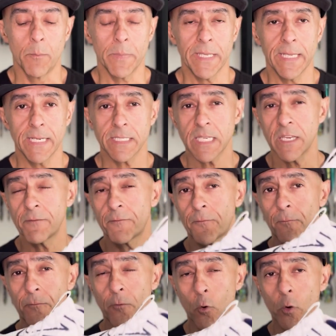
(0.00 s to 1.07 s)
it is a
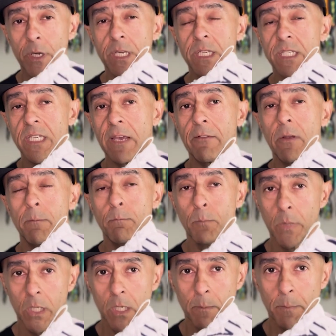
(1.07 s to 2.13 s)
47
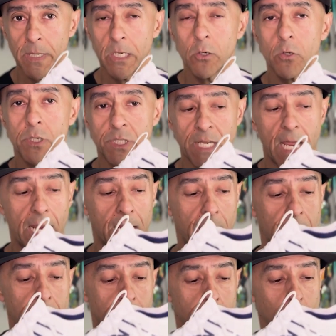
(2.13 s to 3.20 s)
millimeter stack
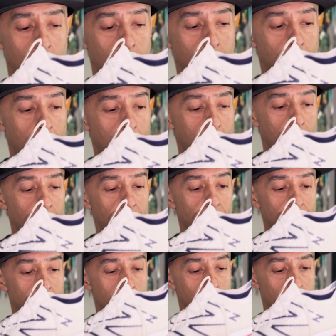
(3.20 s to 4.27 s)
height. So,
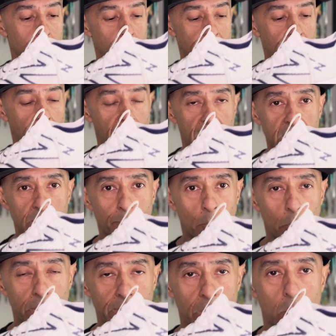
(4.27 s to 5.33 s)
so at the highest
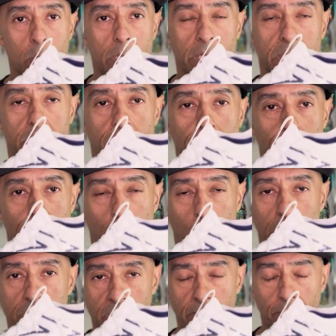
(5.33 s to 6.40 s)
point here, it's
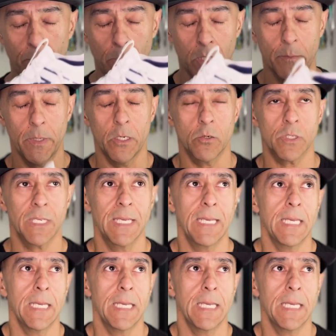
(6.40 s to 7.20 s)
47 millimeters.